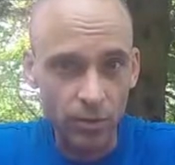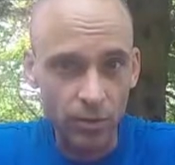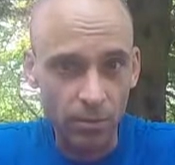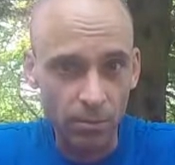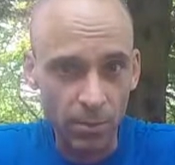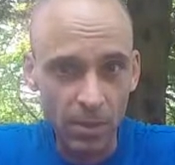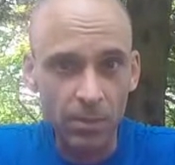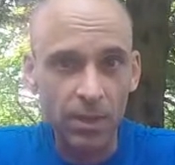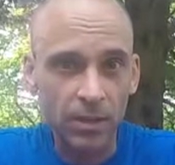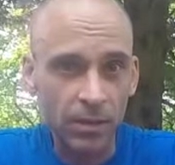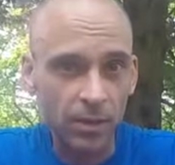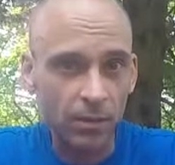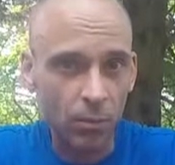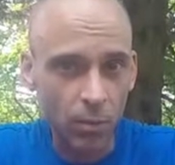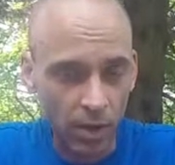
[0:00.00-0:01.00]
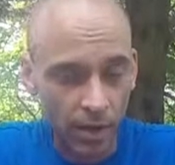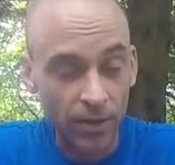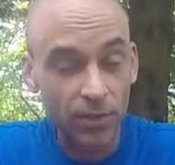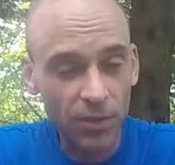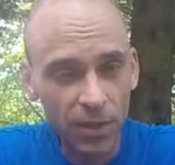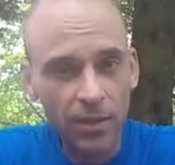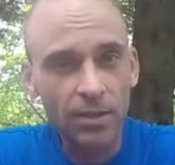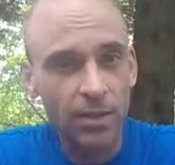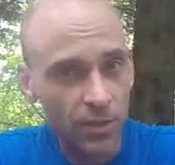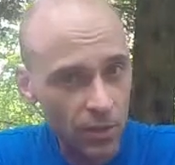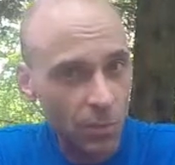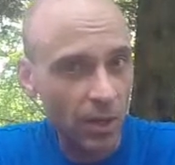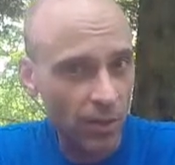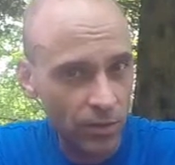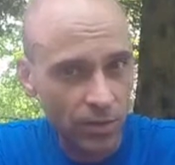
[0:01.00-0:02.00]
mimic what I think the
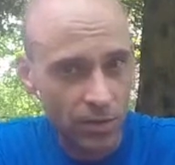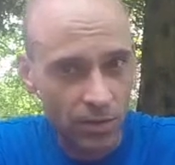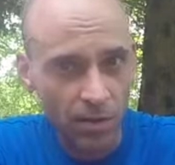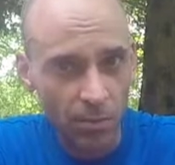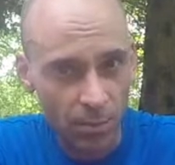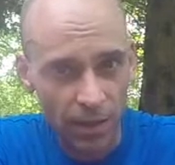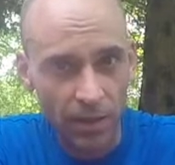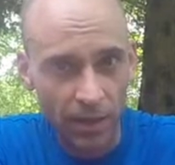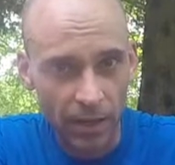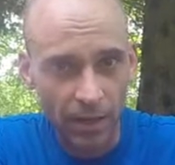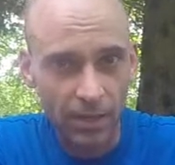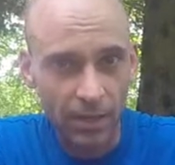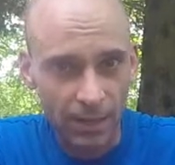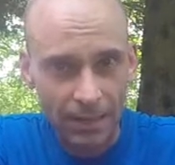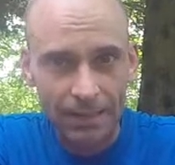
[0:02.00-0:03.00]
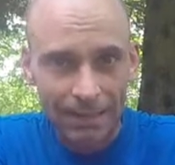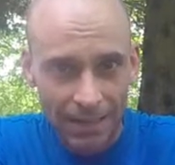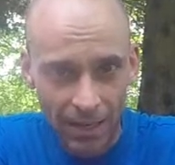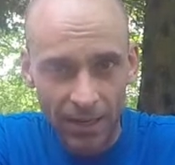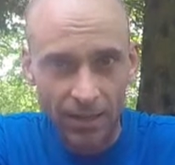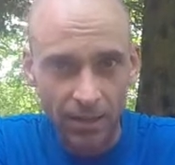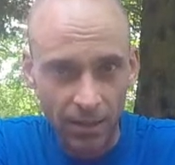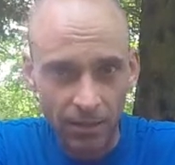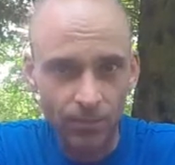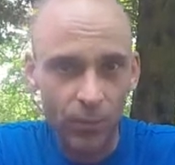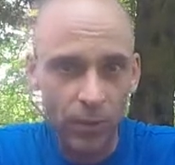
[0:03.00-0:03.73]
experience is going to be like in Acadia,